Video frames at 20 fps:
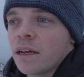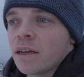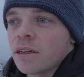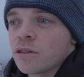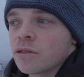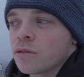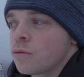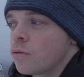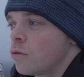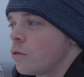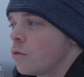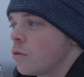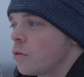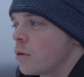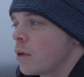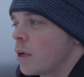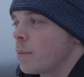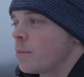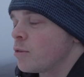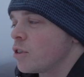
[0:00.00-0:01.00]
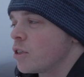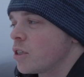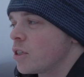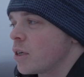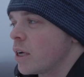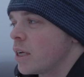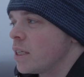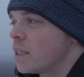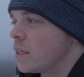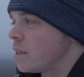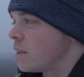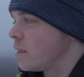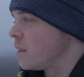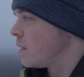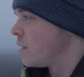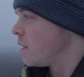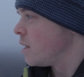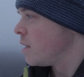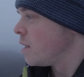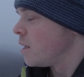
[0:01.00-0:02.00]
So I'm just trying to
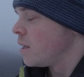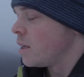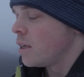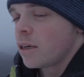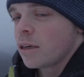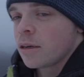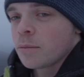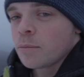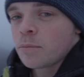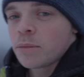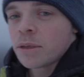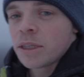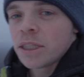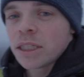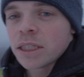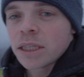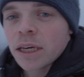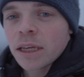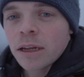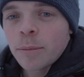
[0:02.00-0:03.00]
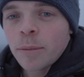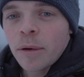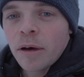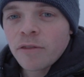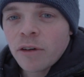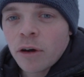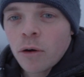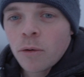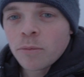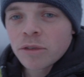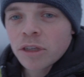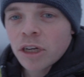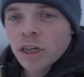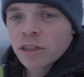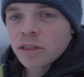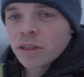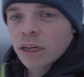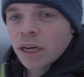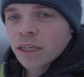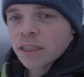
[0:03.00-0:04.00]
piece together a bit of a
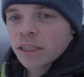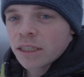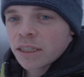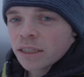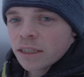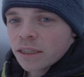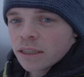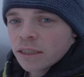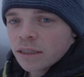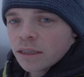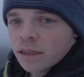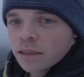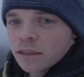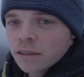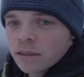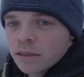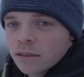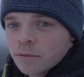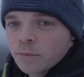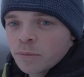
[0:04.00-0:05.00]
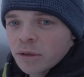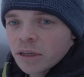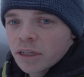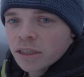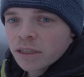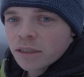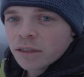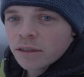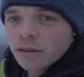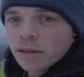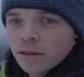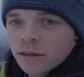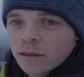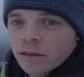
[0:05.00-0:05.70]
composition. This is basically